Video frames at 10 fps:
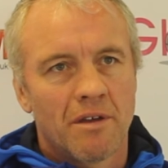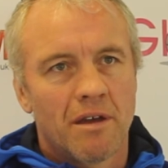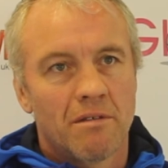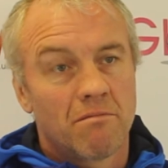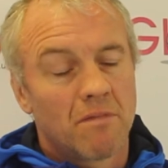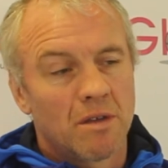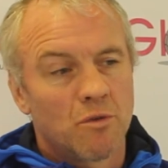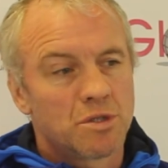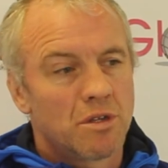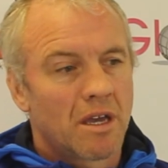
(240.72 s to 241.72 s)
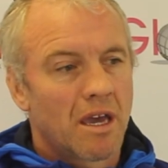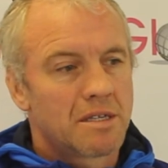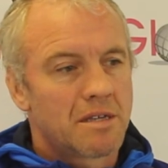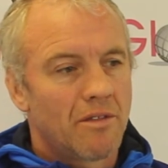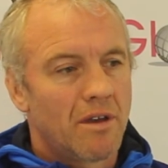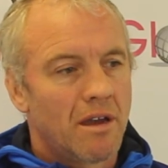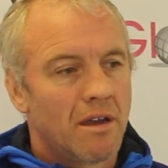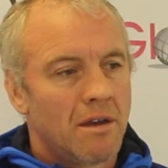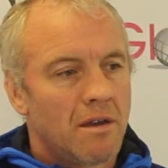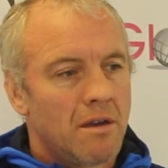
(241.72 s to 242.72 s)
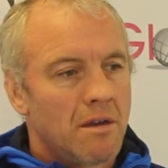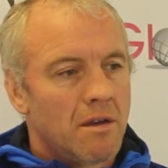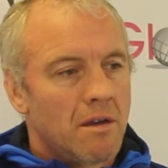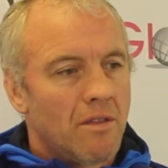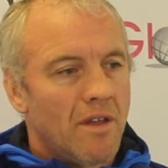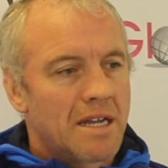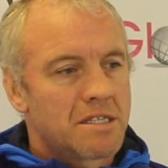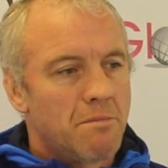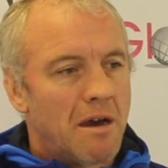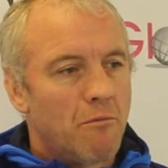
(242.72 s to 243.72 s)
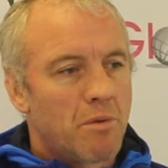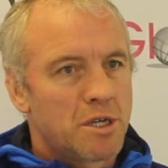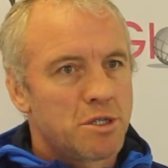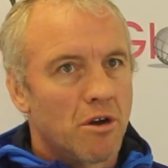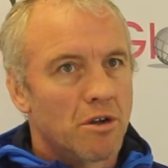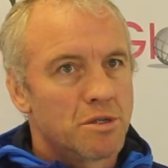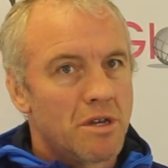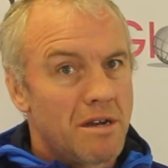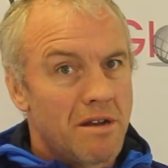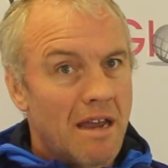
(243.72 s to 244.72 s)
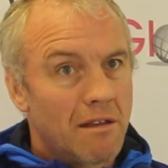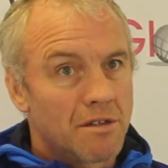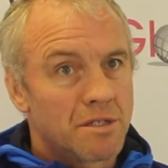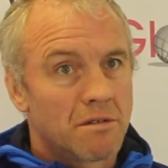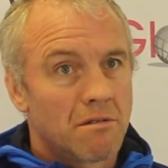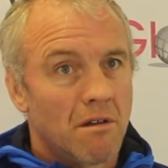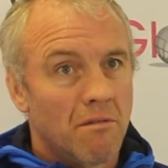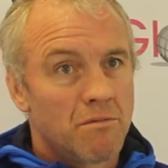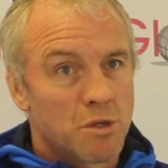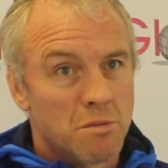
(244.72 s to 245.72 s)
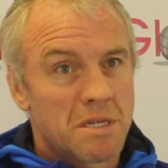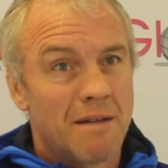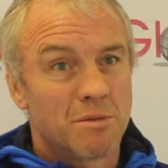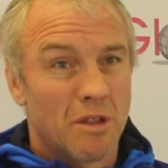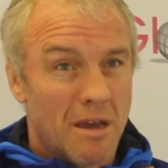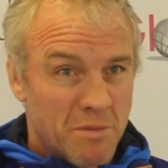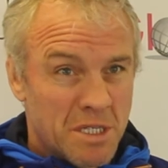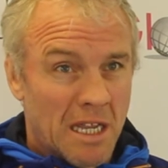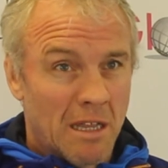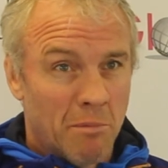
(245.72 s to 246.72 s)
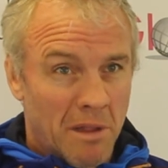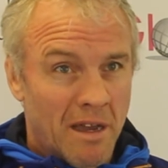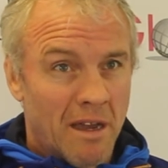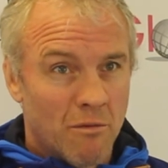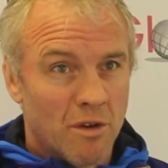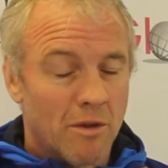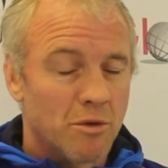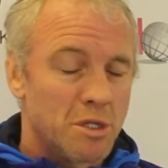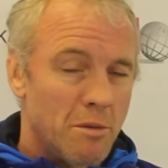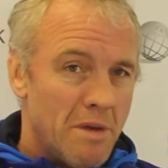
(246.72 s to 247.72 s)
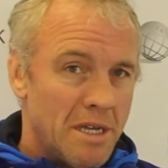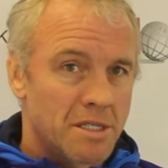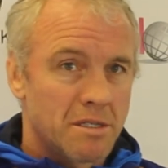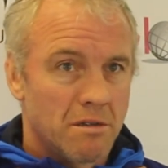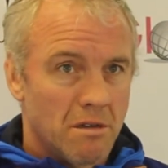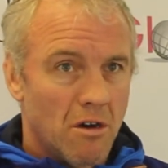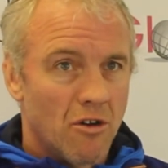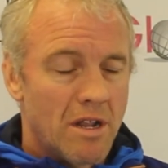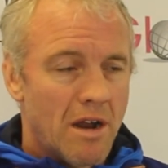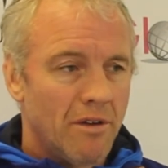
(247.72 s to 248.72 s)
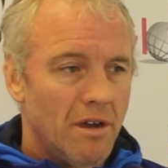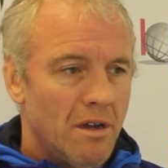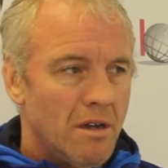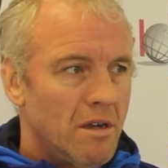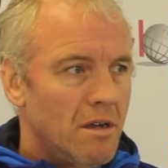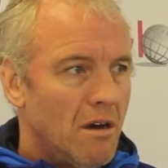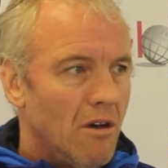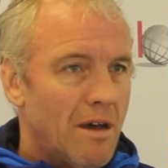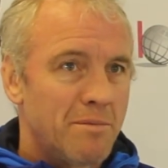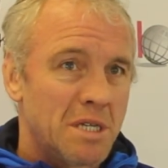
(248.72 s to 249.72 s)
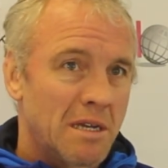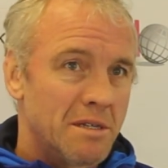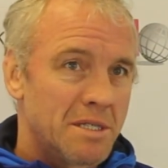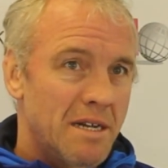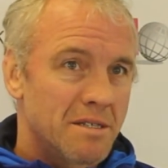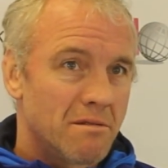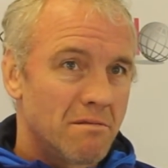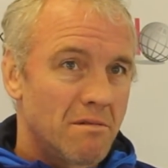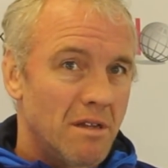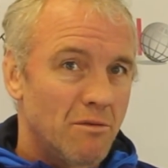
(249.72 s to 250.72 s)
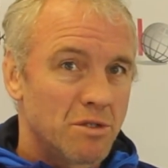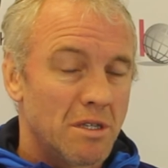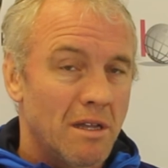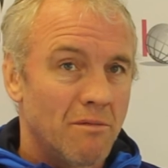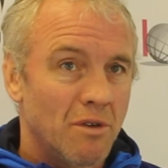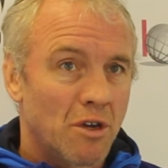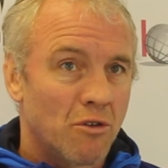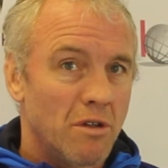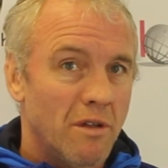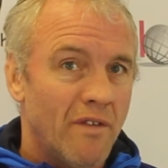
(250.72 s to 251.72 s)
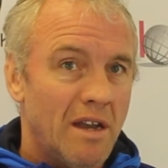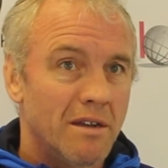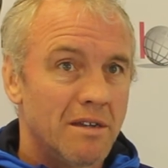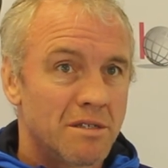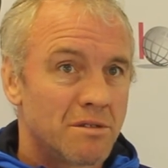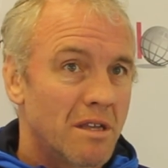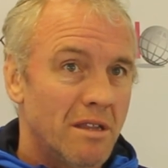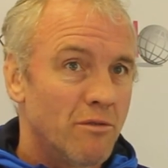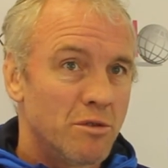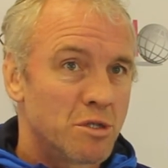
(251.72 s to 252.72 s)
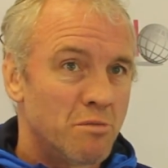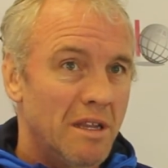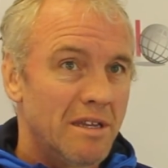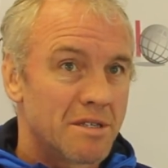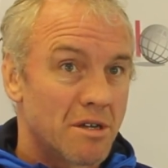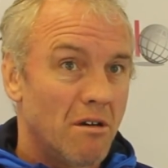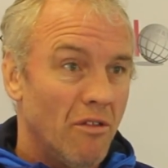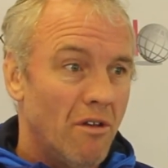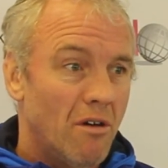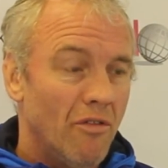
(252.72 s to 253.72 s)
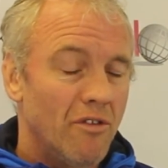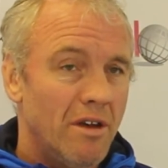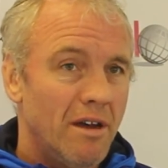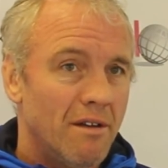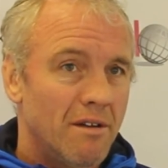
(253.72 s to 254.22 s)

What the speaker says: day, and it wasn't the case that they had to mount pressure on us. They nailed us on sometimes on that particular play, whether it was a miss or an error, or that particular set. And that wasn't that we couldn't defend it, it's just that they were just brilliant on the day.